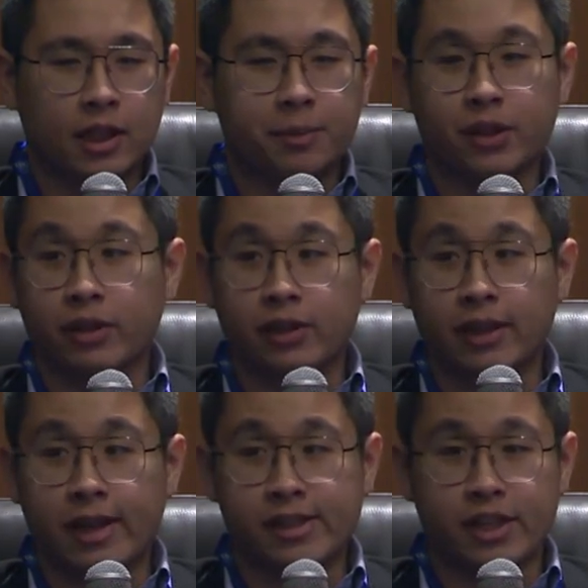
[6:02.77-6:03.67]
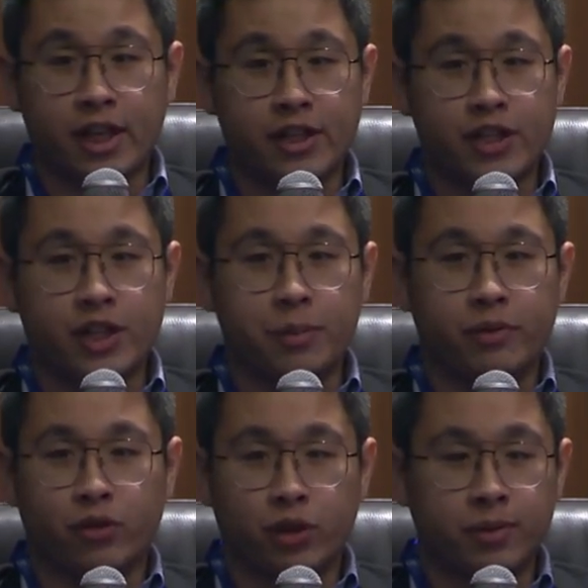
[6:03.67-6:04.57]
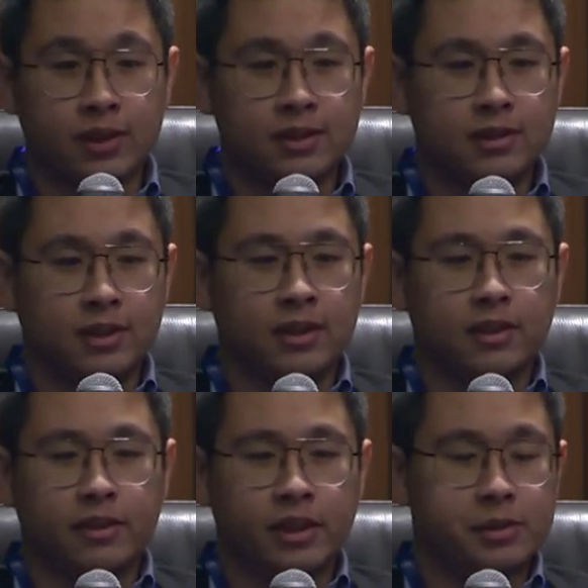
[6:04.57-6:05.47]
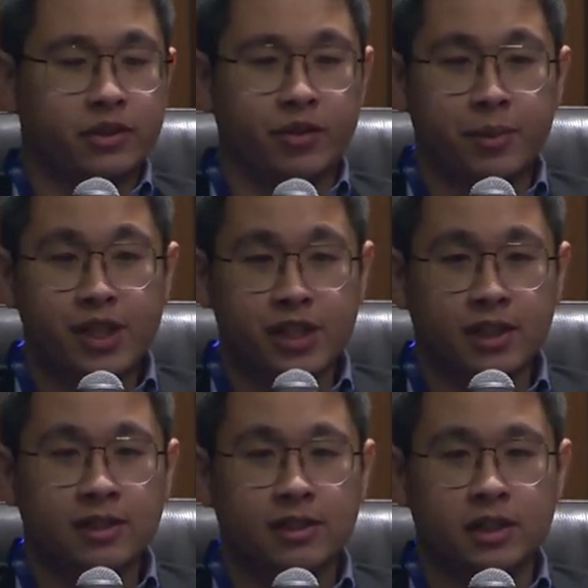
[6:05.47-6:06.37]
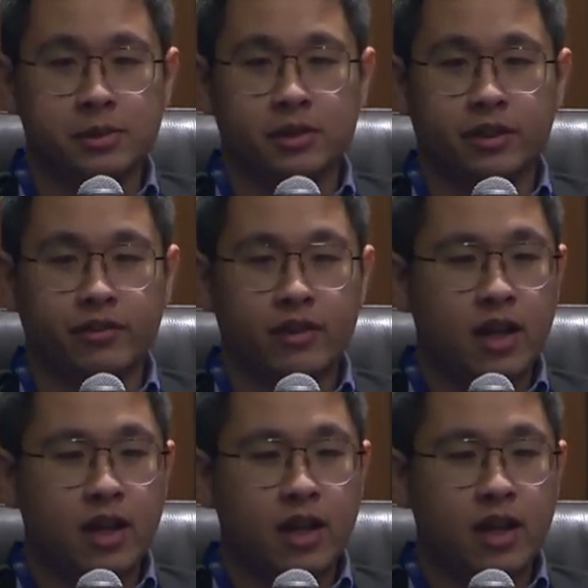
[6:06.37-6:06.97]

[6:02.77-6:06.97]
in particular, their ESG performance in terms of emissions, in terms of